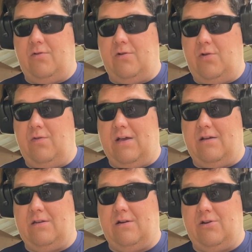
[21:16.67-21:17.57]
or
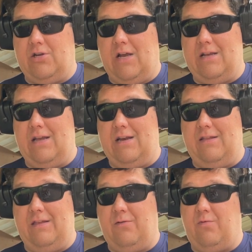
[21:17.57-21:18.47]
$2,000 on a shotgun and
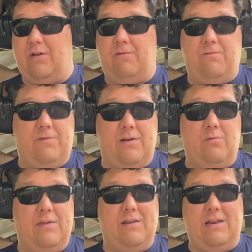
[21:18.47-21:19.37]
then really fiddle
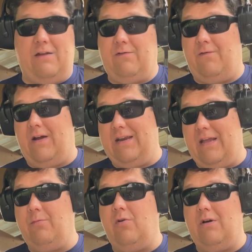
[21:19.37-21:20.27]
with it and have to find
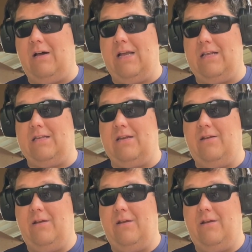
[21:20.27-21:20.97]
ammo it likes and